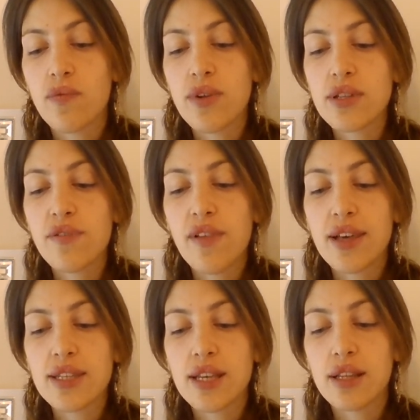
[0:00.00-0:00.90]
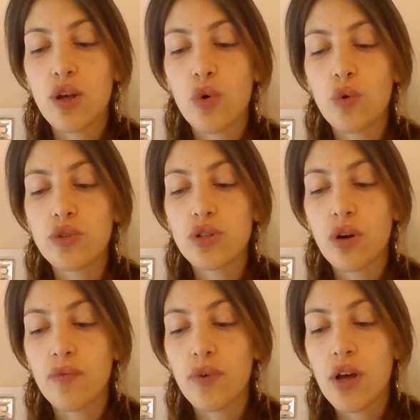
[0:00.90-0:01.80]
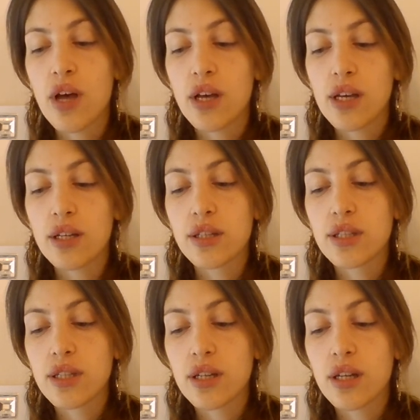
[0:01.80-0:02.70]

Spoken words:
Place the flask in the hood, drop into